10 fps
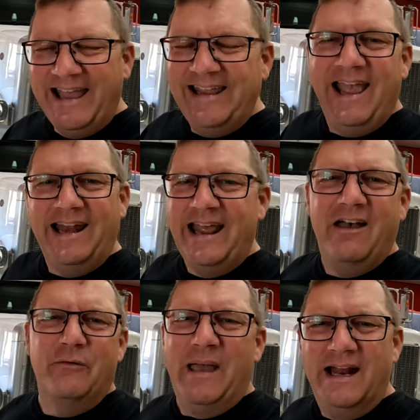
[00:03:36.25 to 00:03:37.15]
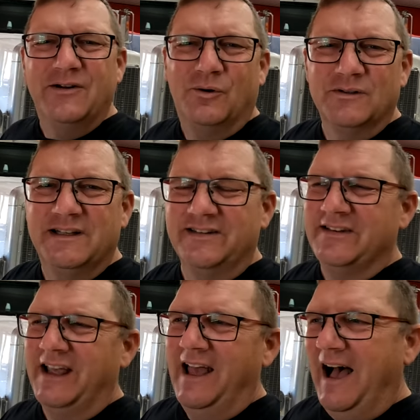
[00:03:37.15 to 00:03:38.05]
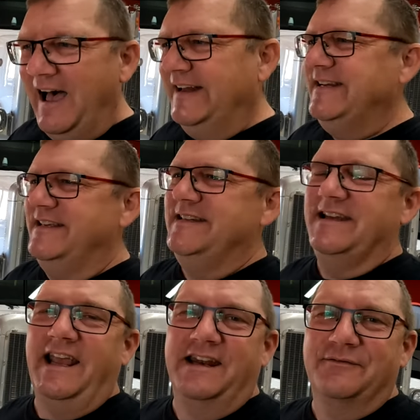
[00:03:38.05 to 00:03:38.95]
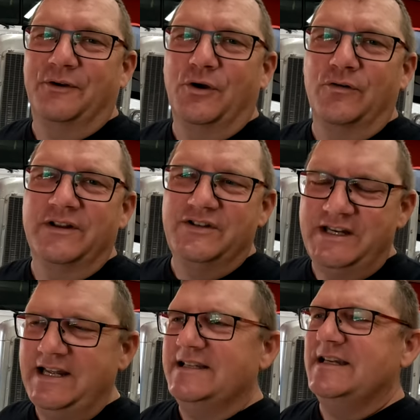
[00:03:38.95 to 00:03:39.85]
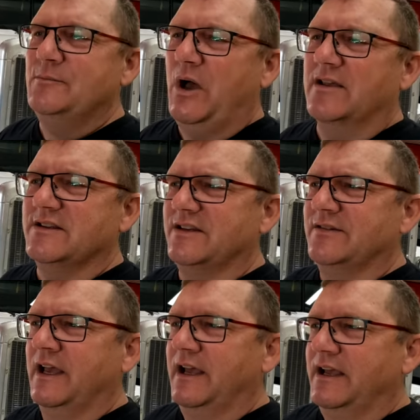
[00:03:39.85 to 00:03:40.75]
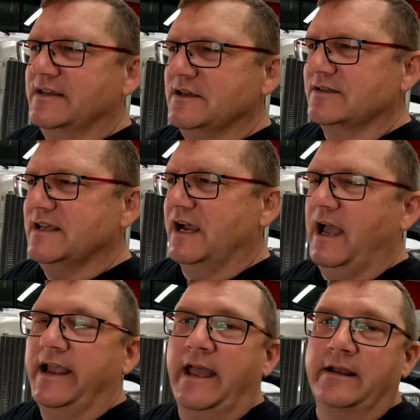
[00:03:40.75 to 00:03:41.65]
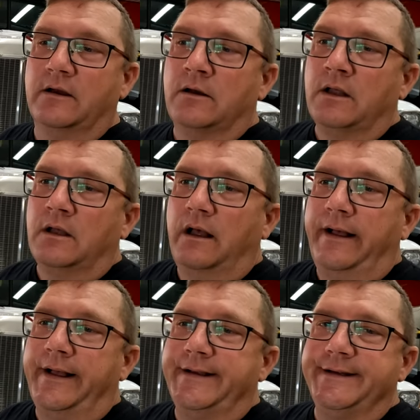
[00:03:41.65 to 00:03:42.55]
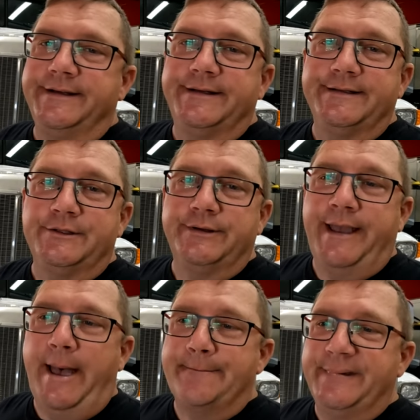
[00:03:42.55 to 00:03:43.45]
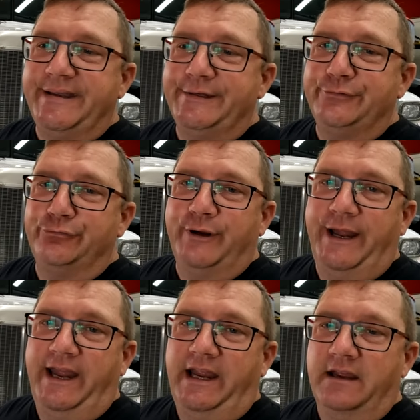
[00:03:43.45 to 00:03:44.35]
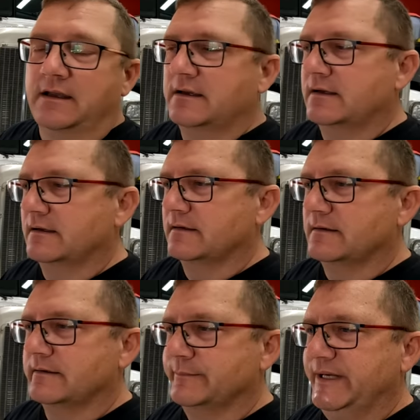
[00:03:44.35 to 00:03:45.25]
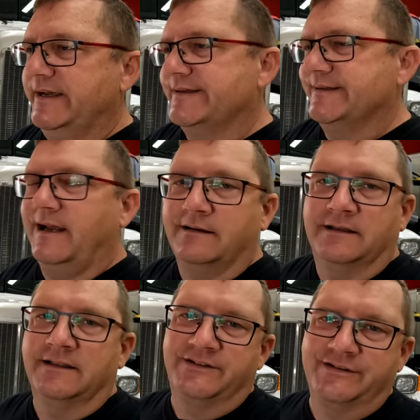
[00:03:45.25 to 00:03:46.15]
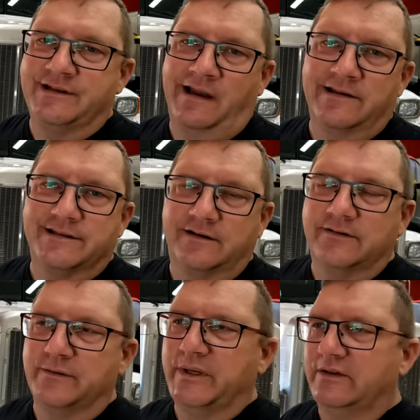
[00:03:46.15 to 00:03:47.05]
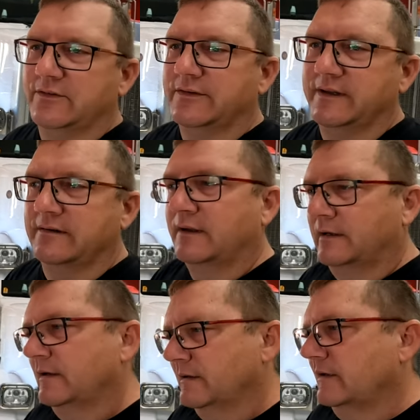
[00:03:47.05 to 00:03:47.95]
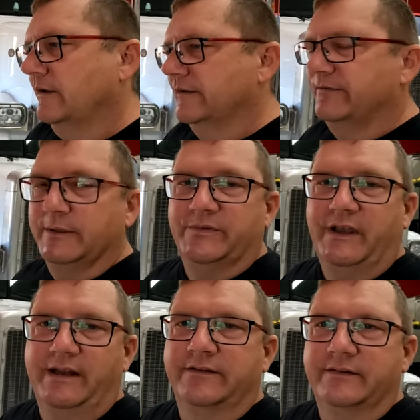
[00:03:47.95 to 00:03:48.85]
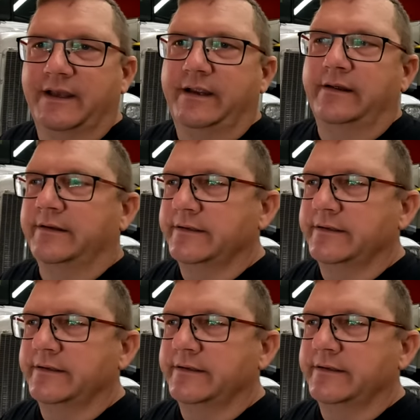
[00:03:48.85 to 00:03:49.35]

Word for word: I can't have a man cold because I tested negative for COVID. She tested positive. So it's like, I can't go, honey, could you get me a drink? Because technically she's kind of sicker than me. So on the, you know, on the flip side, it's like,